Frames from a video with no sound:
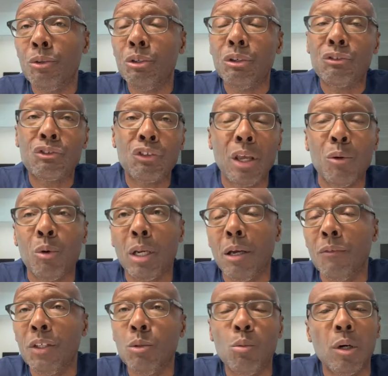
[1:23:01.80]
you can say
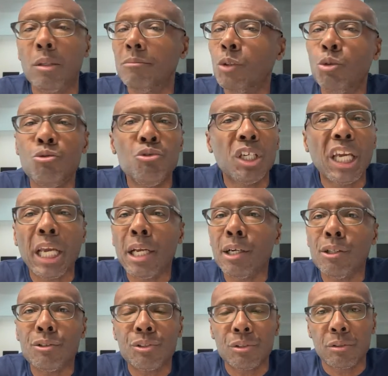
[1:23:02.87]
whatever you Who
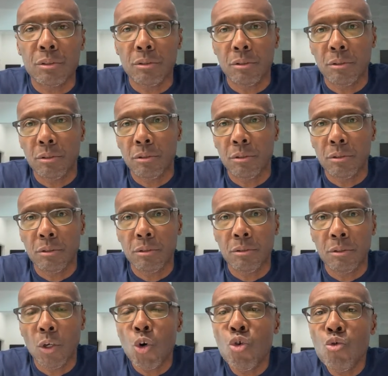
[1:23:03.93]
cares?
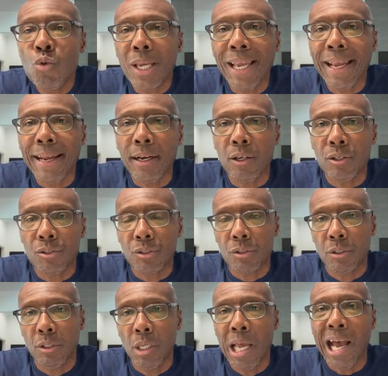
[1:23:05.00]
Who cares?
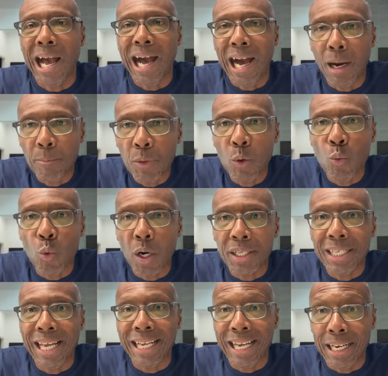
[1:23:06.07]
I'm the one
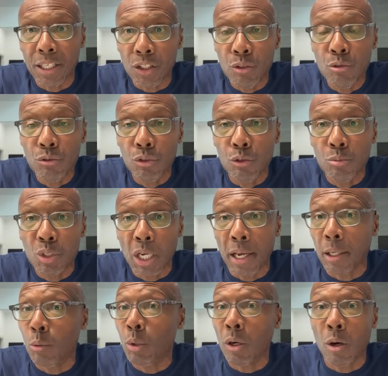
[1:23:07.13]
that got a YouTube
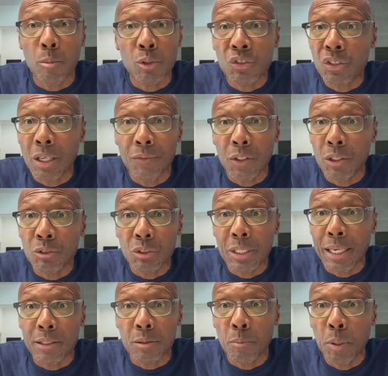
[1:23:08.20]
channel with almost
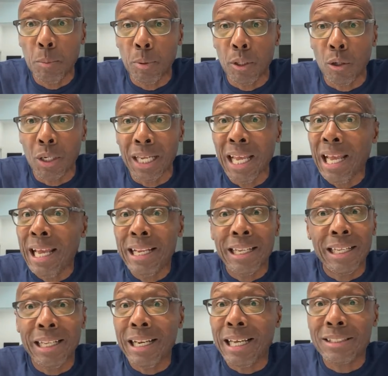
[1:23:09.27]
700,000 people on it
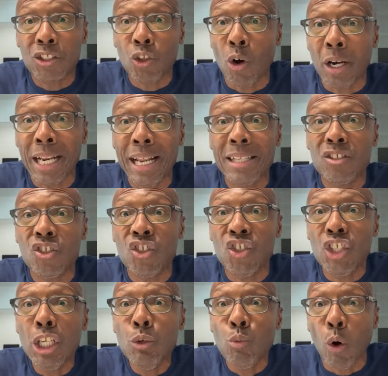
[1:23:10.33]
that I started at
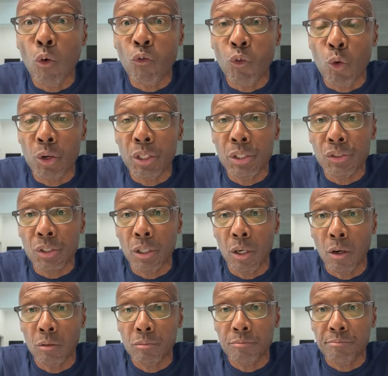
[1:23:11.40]
zero four years ago.
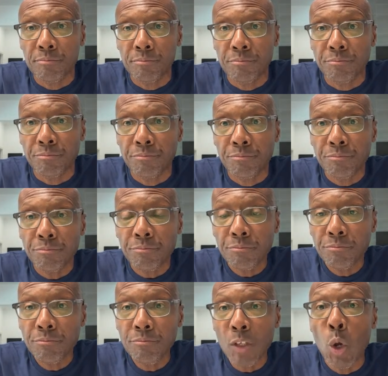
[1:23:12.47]

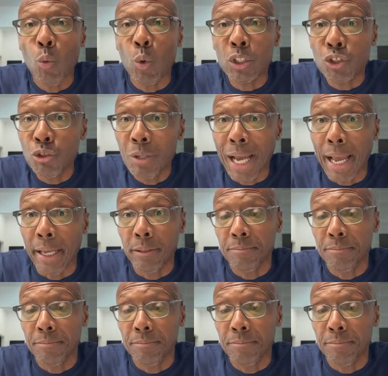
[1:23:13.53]
What you got?